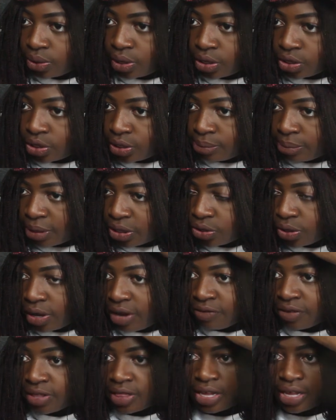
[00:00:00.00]
I just make sure
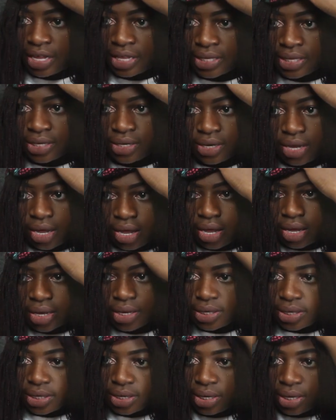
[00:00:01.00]
everything is
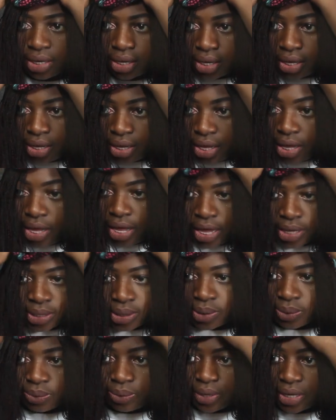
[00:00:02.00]
tucked
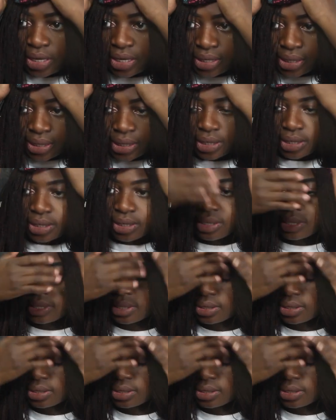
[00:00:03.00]
and squeezed.